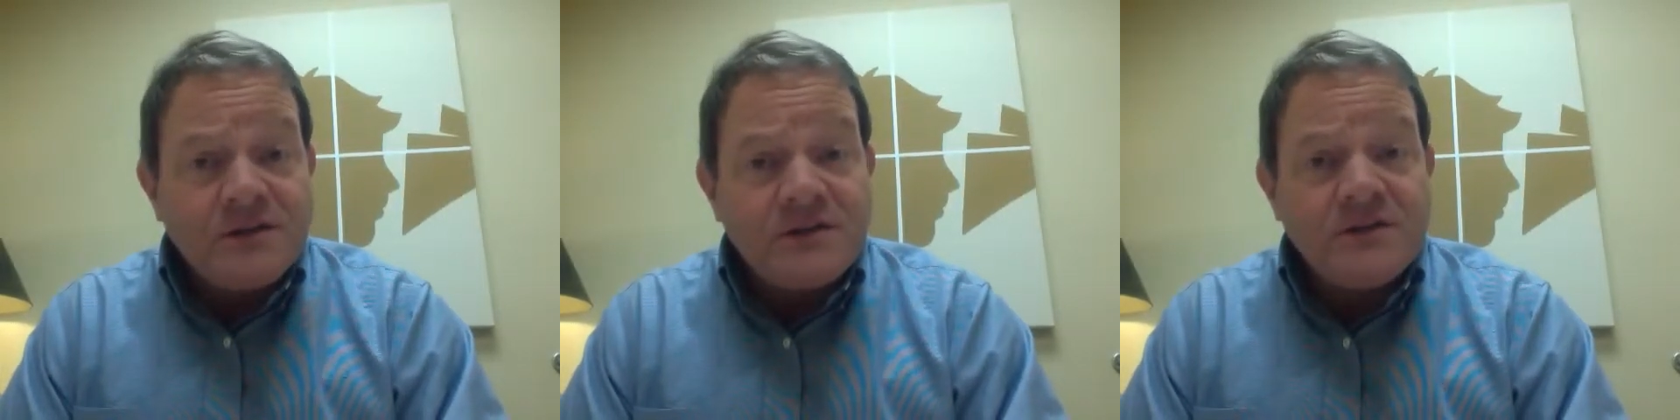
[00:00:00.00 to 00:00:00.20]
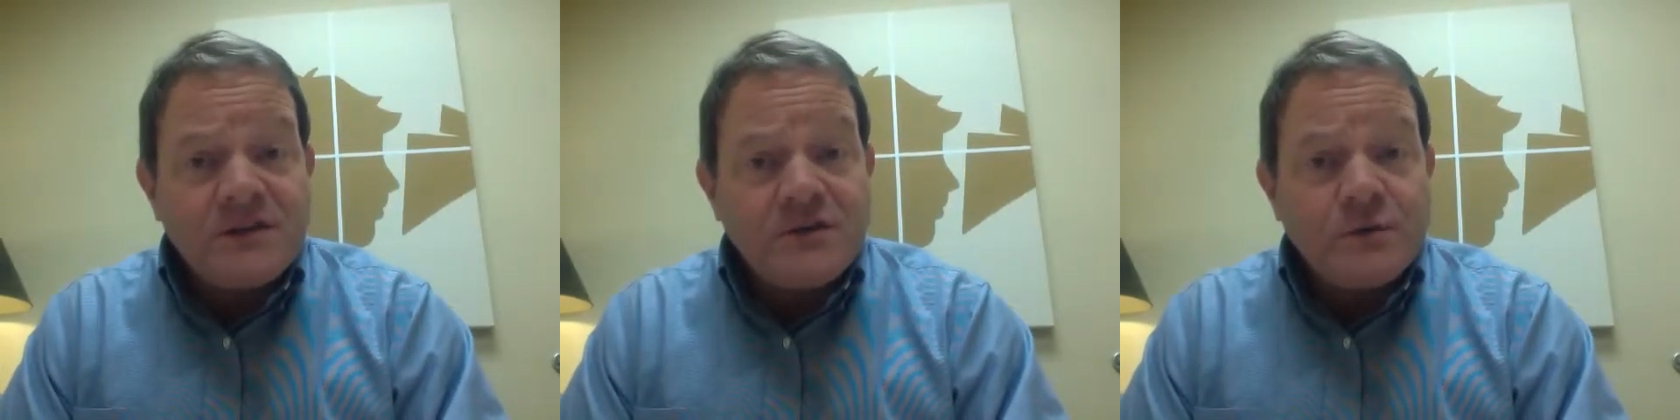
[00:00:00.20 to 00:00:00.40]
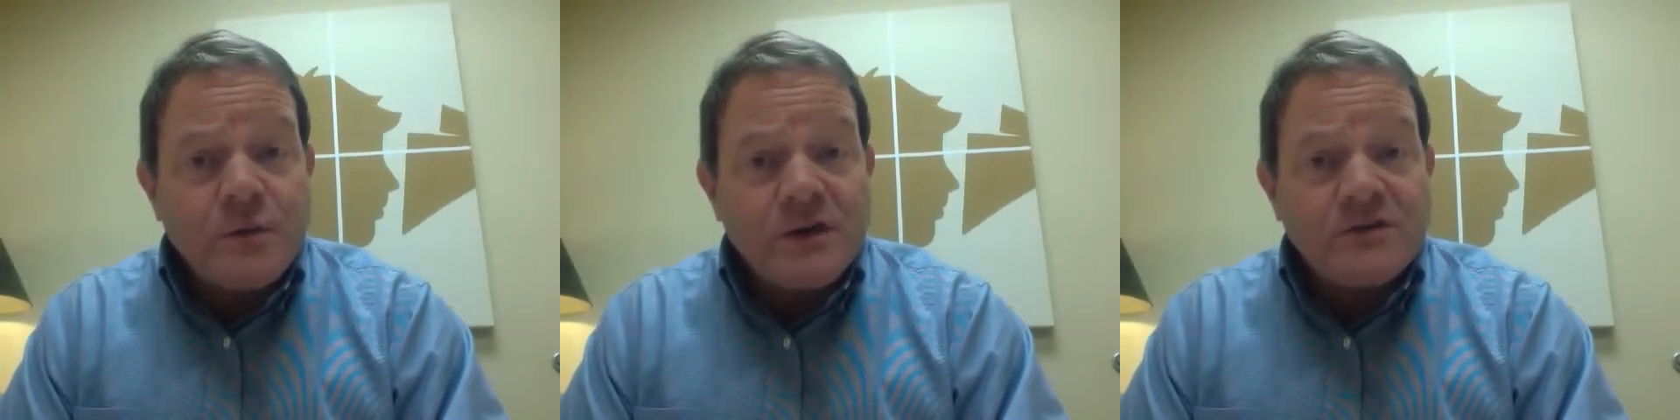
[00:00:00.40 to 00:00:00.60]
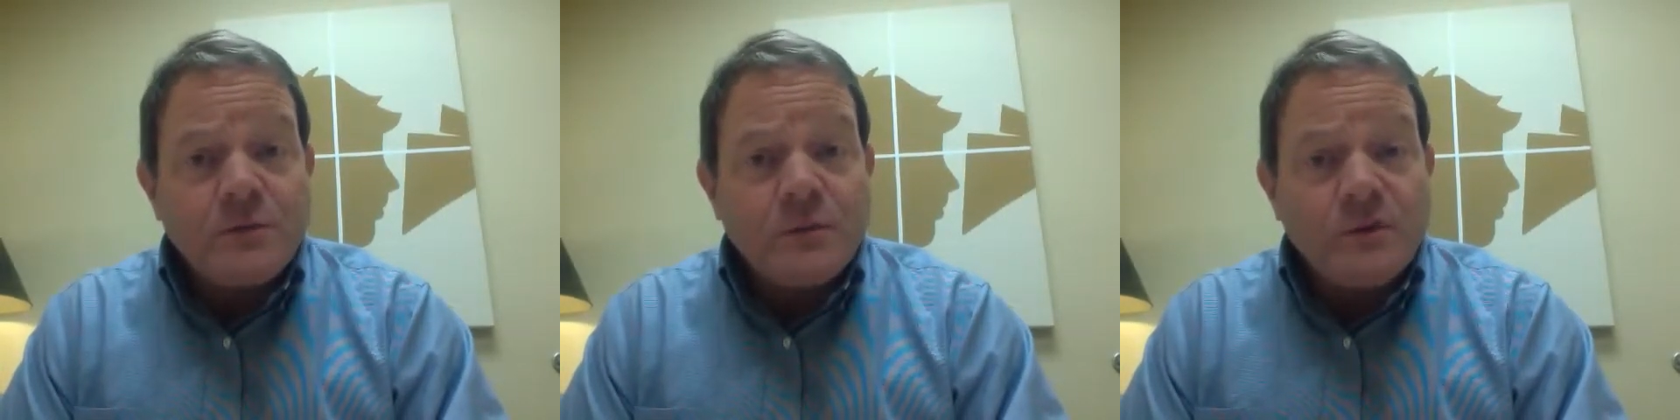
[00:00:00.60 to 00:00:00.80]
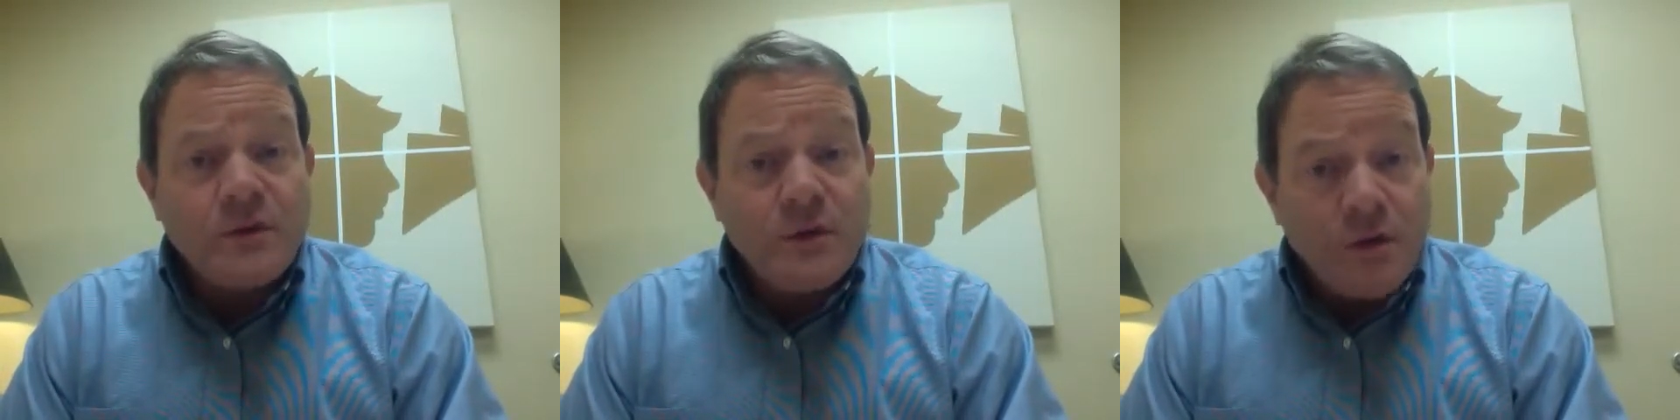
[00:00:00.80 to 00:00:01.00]
the
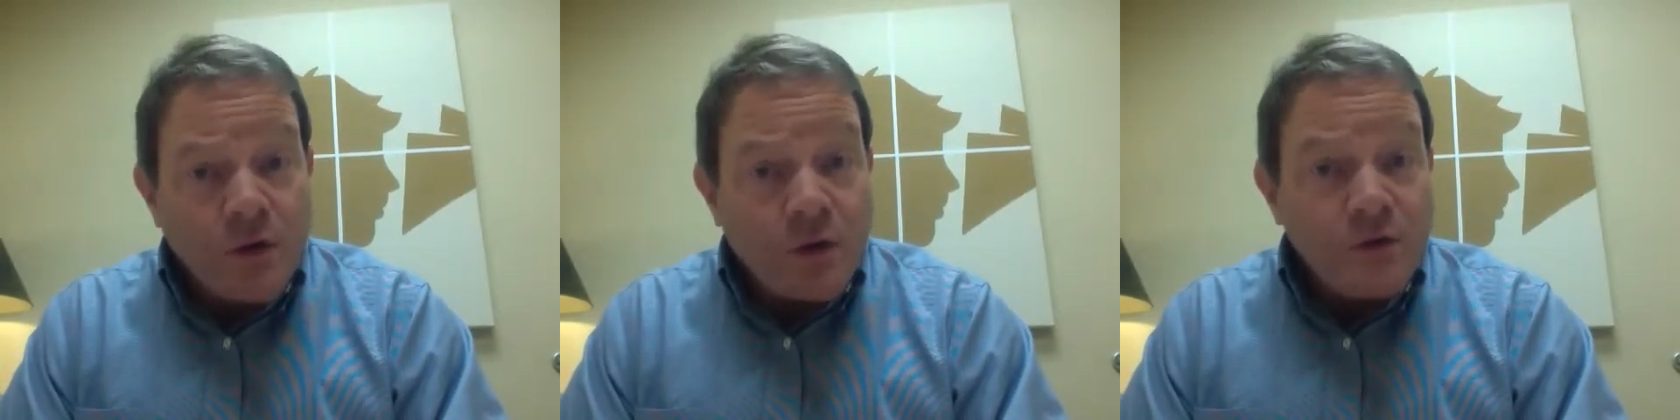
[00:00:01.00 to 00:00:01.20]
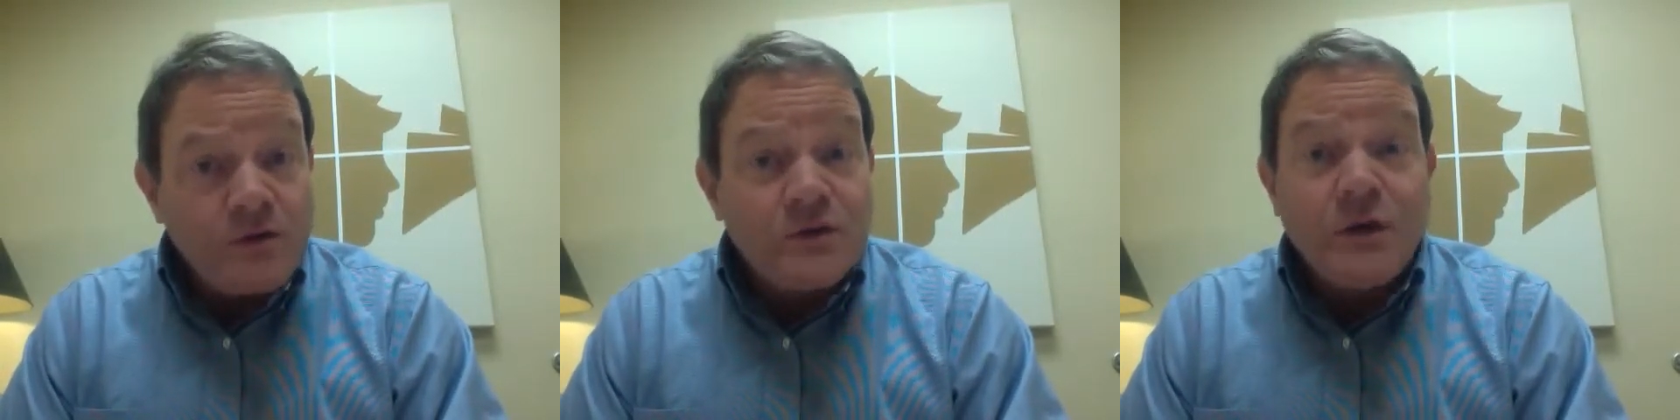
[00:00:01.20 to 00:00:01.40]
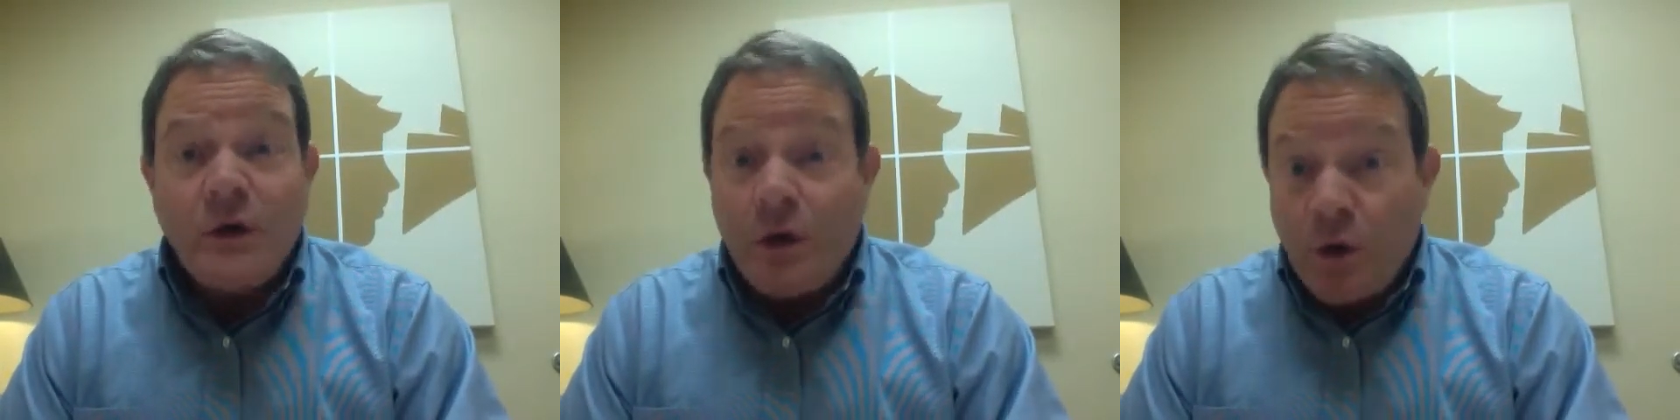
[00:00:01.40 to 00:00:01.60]
situation with the nurse,